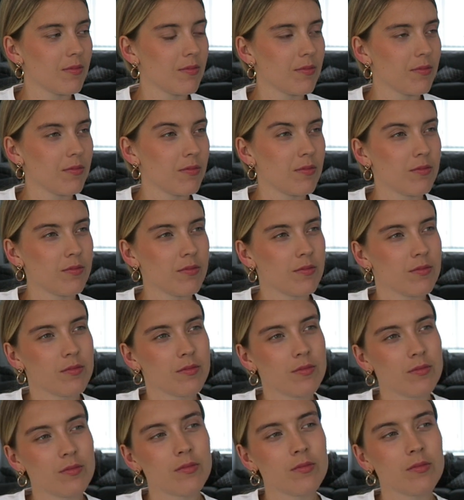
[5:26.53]

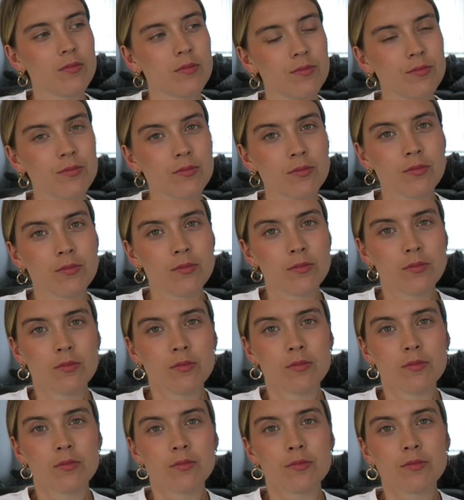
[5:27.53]

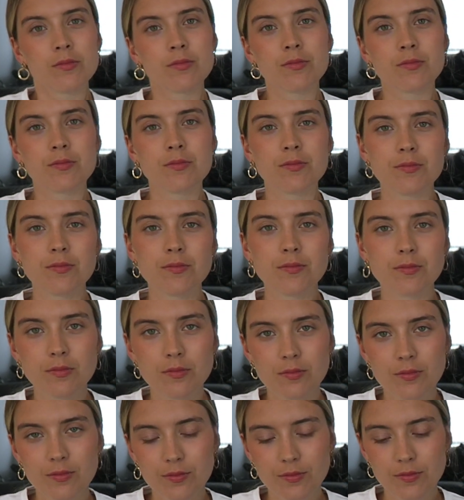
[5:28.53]

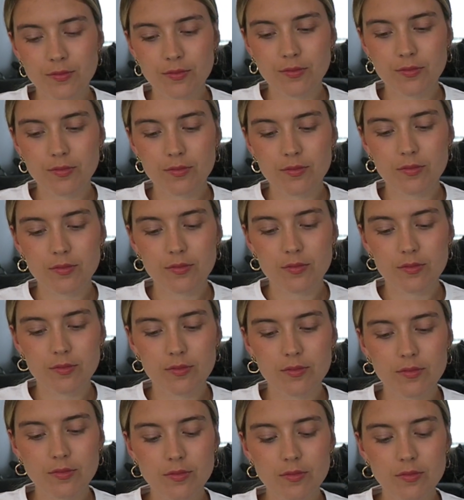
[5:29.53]

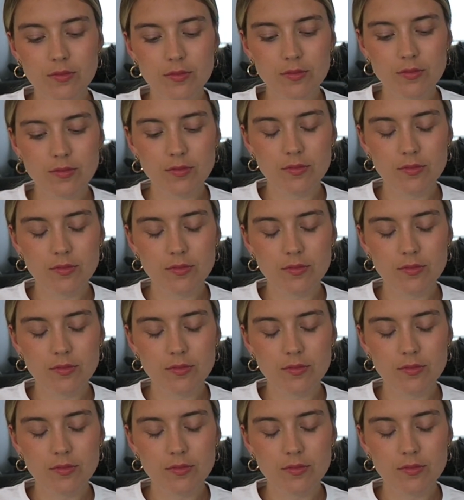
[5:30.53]
[no speech]